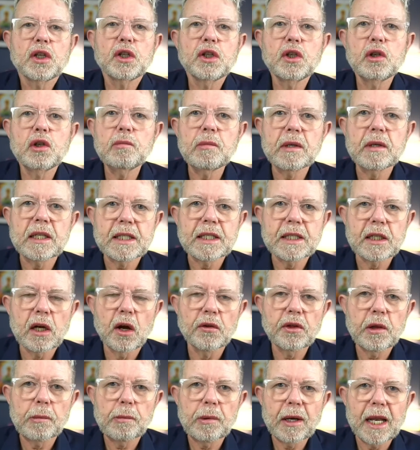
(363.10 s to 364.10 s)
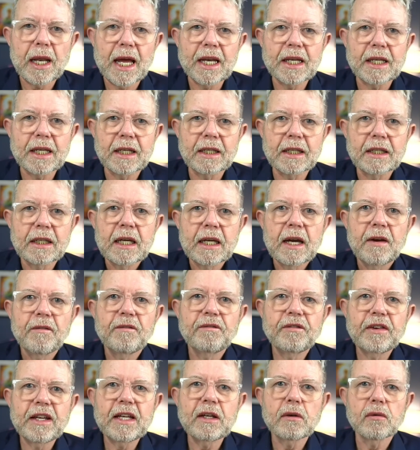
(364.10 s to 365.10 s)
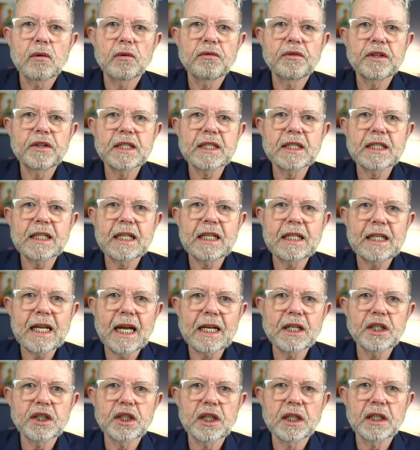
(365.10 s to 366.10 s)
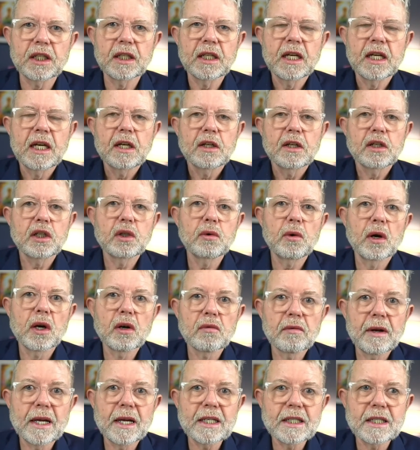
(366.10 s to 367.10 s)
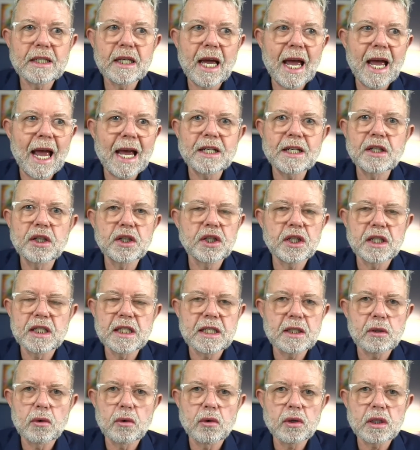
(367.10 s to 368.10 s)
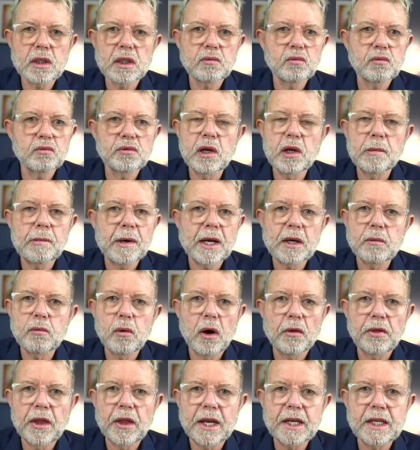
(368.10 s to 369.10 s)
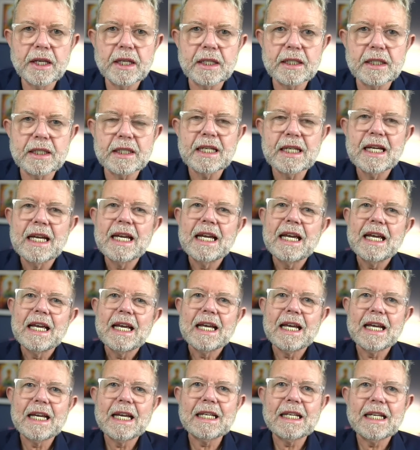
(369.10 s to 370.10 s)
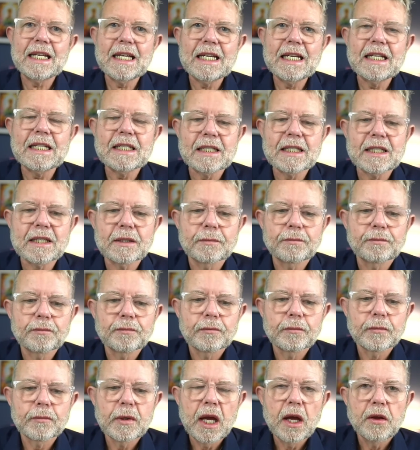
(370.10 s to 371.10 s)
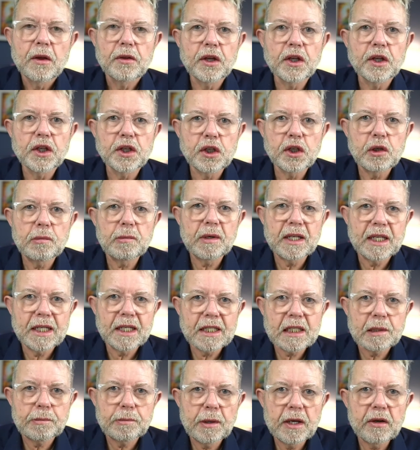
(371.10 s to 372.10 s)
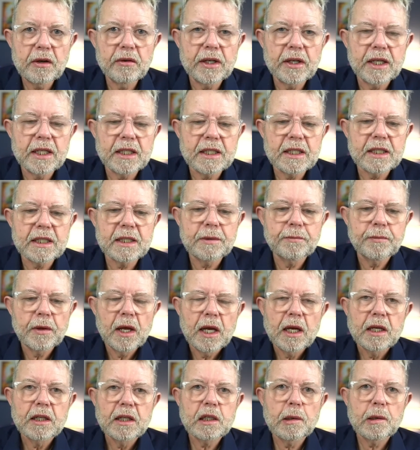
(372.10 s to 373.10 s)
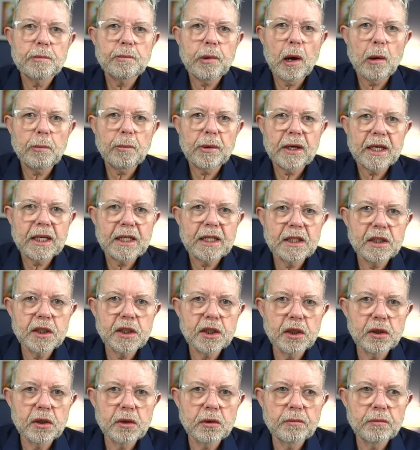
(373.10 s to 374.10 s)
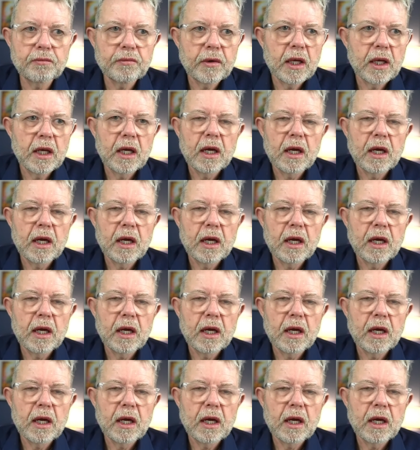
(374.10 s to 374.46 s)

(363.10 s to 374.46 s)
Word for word: humans on the planet feel this connection to a greater energy source, no matter what that is. It is the human experience to pop it into